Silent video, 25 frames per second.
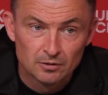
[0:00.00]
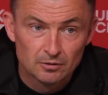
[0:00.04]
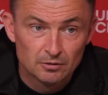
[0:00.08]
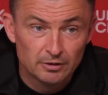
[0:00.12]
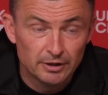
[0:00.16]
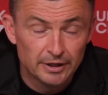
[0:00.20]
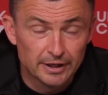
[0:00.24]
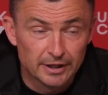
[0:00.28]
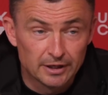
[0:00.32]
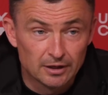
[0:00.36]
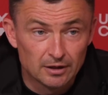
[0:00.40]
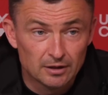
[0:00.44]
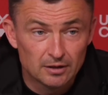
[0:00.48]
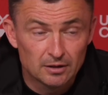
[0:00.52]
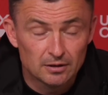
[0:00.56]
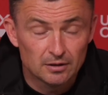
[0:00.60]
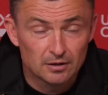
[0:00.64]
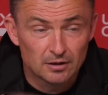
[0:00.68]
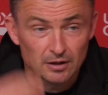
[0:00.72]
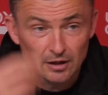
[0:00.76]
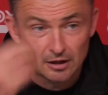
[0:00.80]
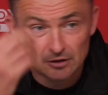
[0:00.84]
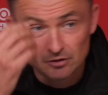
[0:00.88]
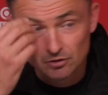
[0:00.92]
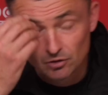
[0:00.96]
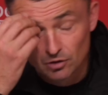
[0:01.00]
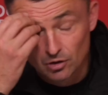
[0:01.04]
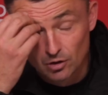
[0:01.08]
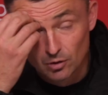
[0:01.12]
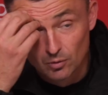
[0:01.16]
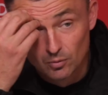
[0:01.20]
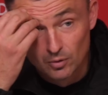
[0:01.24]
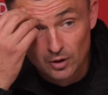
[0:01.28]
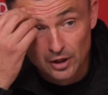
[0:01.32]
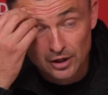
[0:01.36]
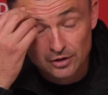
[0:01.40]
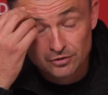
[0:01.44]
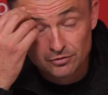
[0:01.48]
Yeah, and I don't know
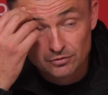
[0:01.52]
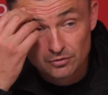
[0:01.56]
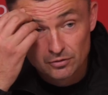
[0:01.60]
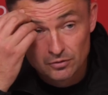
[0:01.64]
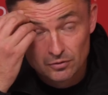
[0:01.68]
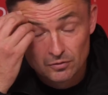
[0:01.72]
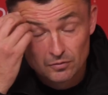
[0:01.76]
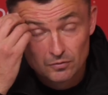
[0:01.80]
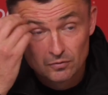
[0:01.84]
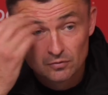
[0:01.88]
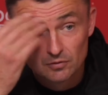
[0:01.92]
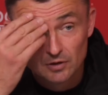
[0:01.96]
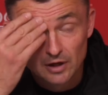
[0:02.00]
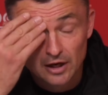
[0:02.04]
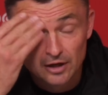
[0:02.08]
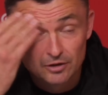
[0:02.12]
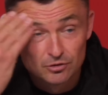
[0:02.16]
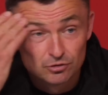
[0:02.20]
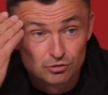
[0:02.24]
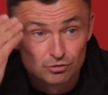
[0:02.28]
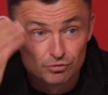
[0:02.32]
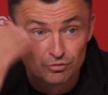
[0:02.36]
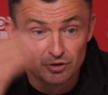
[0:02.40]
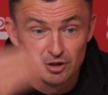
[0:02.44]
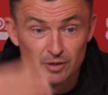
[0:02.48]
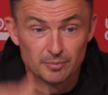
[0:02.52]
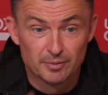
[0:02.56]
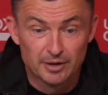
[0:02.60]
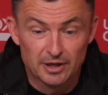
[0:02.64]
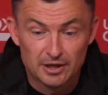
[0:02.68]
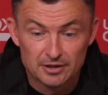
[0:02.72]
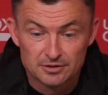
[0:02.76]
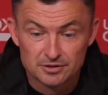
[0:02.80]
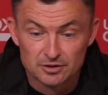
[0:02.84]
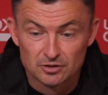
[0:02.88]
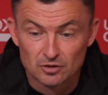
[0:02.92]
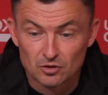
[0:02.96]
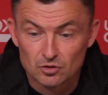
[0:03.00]
what Nigel's remit
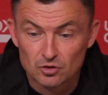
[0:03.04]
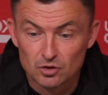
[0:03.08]
is in the